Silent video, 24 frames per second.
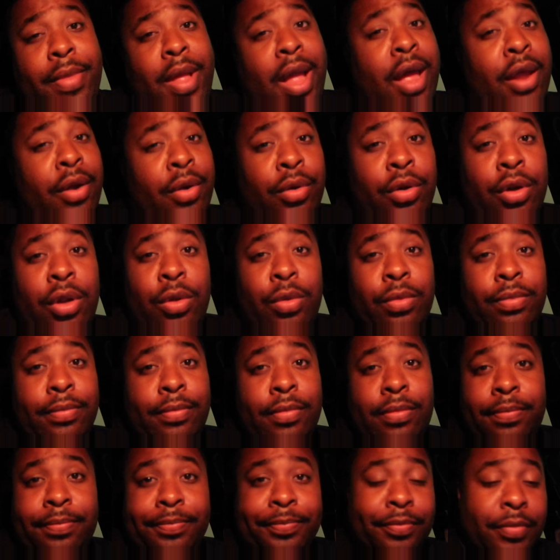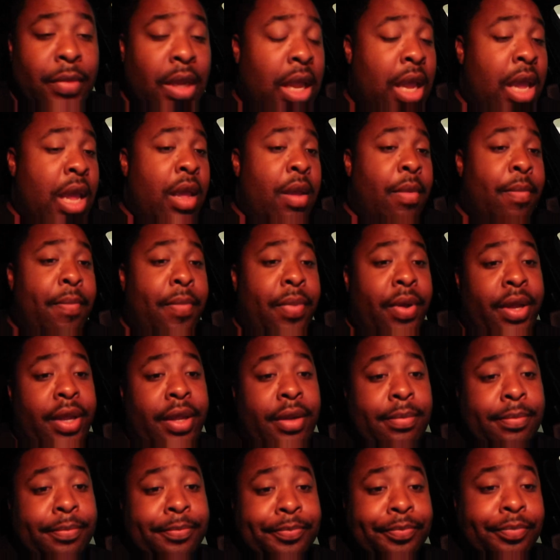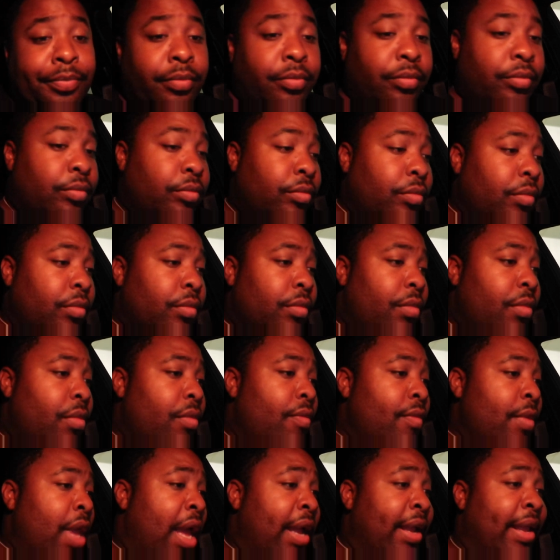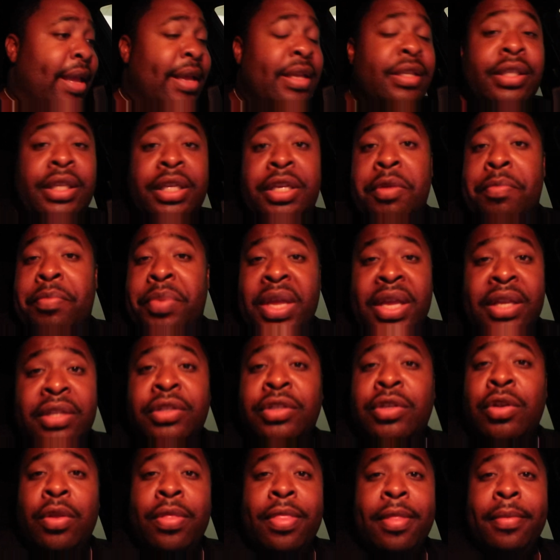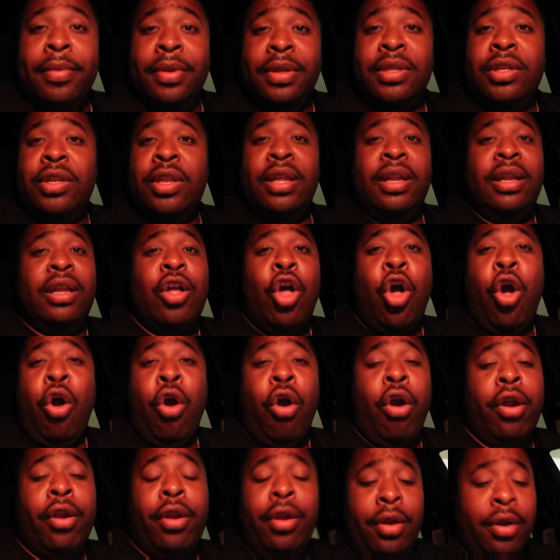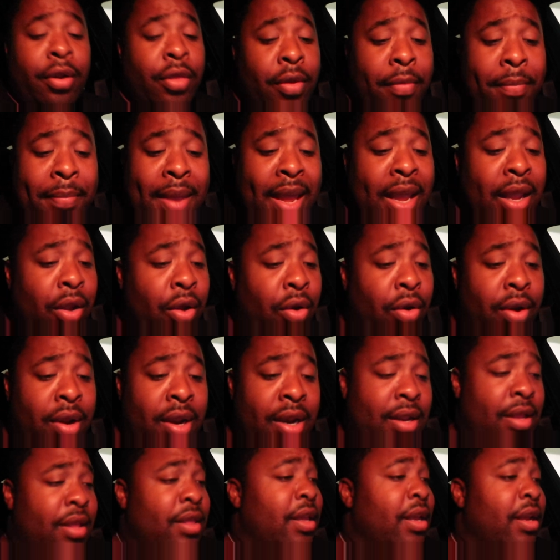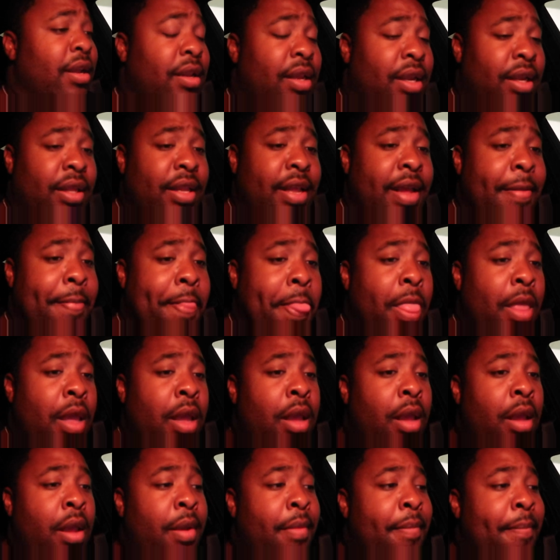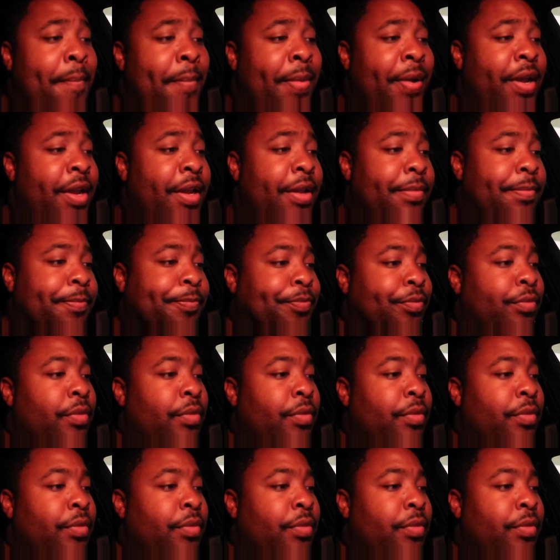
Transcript: I don't know, but I guess it depends on the car or the maker or anything like that. But